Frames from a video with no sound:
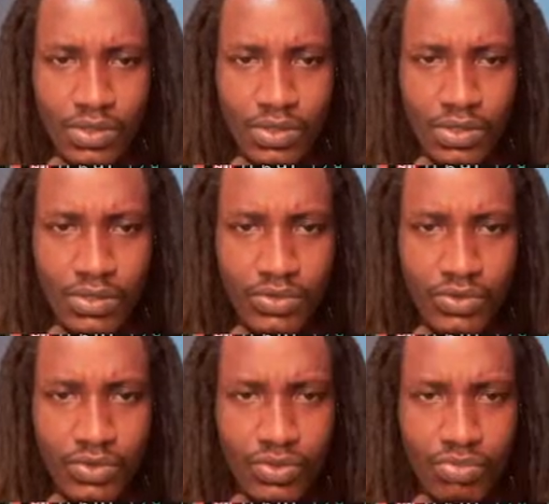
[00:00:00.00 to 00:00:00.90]
There's
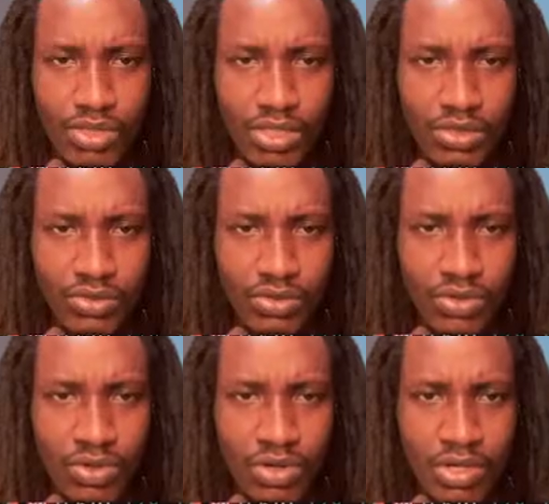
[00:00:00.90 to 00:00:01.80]
comments
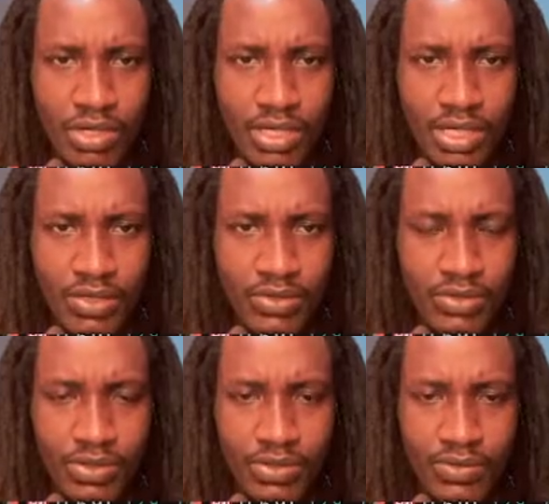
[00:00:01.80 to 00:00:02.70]
on. I don't
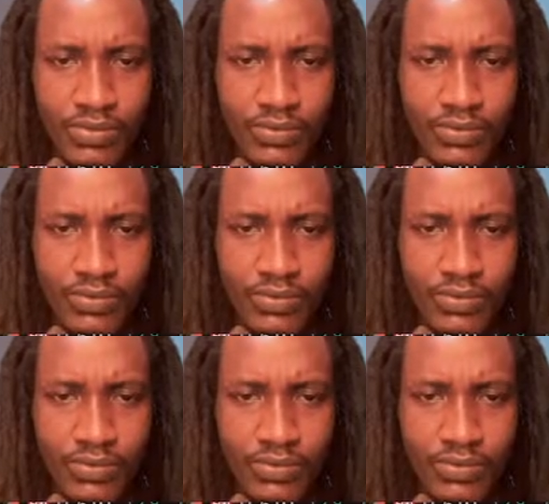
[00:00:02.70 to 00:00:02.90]
know.